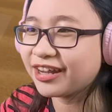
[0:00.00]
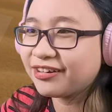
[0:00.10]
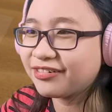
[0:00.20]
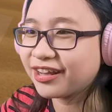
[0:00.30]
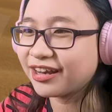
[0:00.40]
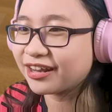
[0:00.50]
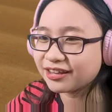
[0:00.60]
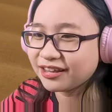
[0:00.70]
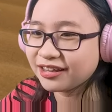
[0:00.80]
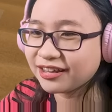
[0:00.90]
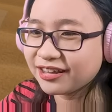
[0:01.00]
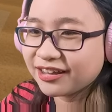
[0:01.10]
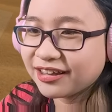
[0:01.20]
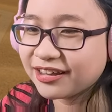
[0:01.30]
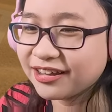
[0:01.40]
I don't get it.
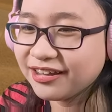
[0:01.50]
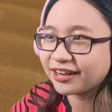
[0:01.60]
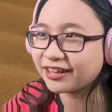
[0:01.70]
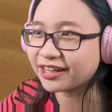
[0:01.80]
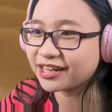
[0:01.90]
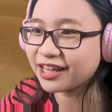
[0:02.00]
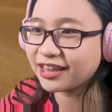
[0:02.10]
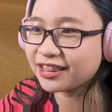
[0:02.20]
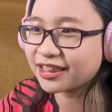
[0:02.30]
Uh, like this.